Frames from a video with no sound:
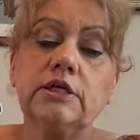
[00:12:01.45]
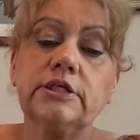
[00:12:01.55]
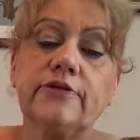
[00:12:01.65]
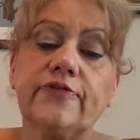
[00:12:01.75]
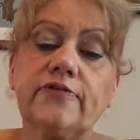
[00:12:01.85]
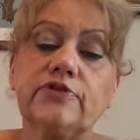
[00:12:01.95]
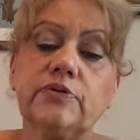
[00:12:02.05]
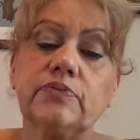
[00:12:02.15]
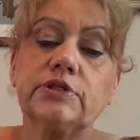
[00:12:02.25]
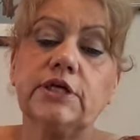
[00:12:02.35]
Take
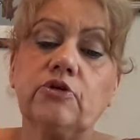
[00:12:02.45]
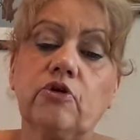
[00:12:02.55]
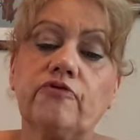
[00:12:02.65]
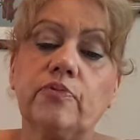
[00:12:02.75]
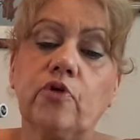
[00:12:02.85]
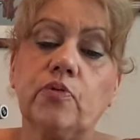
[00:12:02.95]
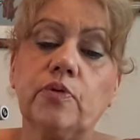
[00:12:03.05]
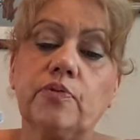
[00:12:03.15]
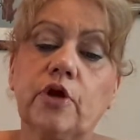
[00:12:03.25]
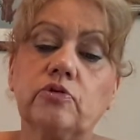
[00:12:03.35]
15% off at
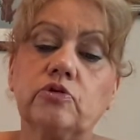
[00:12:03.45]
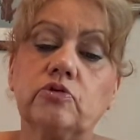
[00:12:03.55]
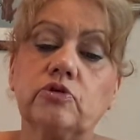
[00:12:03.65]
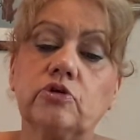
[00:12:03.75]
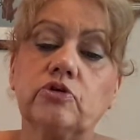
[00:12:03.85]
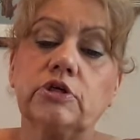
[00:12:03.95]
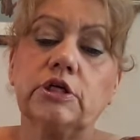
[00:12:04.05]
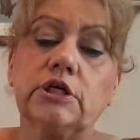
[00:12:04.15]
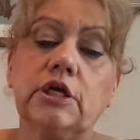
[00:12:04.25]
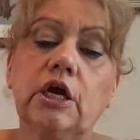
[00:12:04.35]

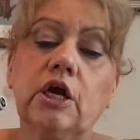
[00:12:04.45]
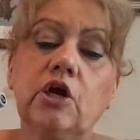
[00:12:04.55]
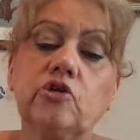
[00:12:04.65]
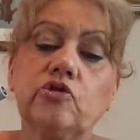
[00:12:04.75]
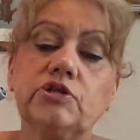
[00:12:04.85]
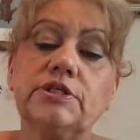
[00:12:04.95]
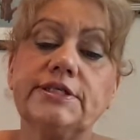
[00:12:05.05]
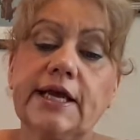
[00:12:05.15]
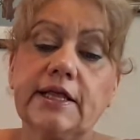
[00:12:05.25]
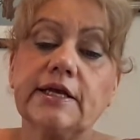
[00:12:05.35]
bobbibrown.co.uk using
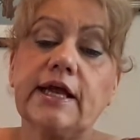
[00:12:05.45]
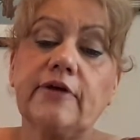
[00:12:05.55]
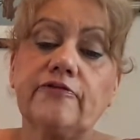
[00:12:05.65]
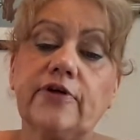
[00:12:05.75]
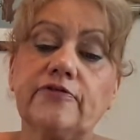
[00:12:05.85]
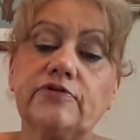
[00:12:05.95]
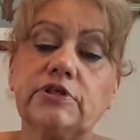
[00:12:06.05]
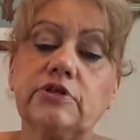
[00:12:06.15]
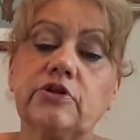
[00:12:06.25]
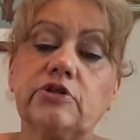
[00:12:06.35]
Telegraph
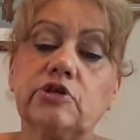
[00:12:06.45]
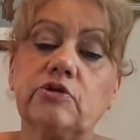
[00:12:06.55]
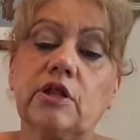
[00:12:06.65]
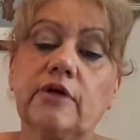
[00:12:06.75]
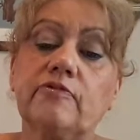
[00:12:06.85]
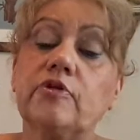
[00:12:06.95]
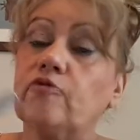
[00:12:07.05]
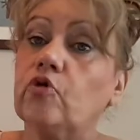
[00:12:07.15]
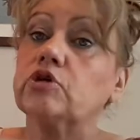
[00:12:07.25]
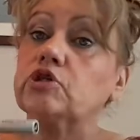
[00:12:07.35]
15th until the 11th of
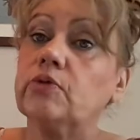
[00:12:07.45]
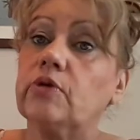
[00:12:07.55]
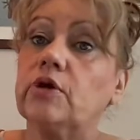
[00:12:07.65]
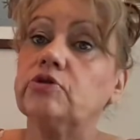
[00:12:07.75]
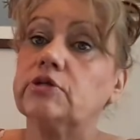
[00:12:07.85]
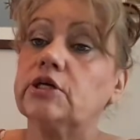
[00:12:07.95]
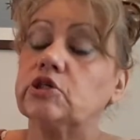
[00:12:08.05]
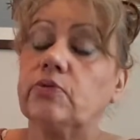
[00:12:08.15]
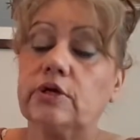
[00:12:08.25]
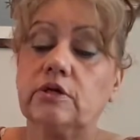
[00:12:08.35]
August 21. So that's
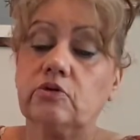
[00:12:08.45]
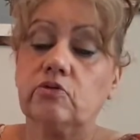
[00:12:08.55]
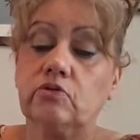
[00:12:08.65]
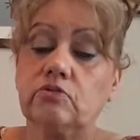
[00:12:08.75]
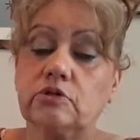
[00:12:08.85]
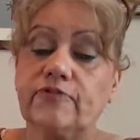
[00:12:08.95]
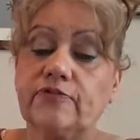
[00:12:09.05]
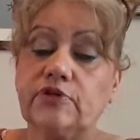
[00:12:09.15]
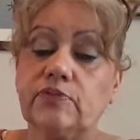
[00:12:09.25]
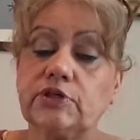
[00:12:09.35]
quite,
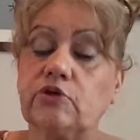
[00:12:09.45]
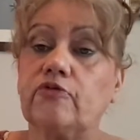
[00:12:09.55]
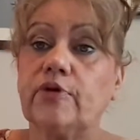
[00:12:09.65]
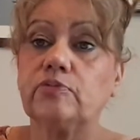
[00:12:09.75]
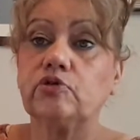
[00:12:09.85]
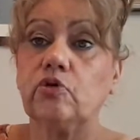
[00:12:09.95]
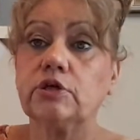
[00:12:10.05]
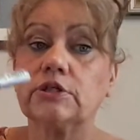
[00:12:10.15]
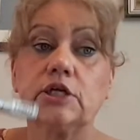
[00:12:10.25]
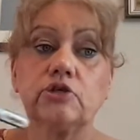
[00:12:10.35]
15% off up to
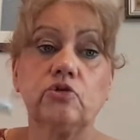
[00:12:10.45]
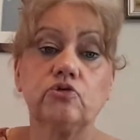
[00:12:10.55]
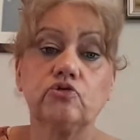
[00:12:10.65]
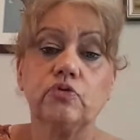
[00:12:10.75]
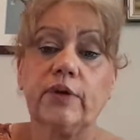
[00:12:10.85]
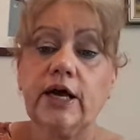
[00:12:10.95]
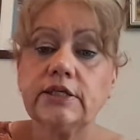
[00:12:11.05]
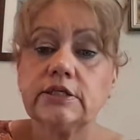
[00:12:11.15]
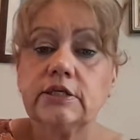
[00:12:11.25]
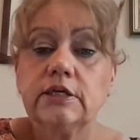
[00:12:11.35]
August. That's not too
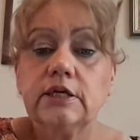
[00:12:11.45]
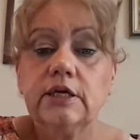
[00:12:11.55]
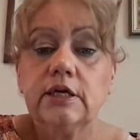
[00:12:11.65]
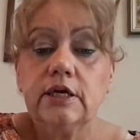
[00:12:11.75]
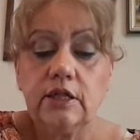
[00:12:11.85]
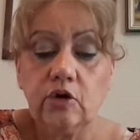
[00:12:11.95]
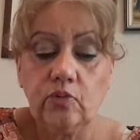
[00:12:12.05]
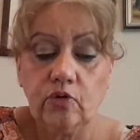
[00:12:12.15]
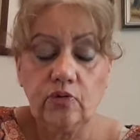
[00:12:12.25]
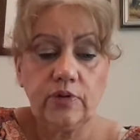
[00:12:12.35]
bad. Little
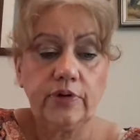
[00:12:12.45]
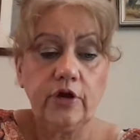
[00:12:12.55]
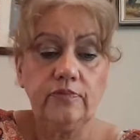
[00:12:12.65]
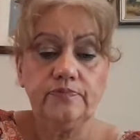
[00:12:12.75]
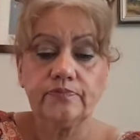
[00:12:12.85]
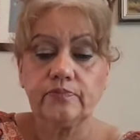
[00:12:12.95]
Bobbi Brown.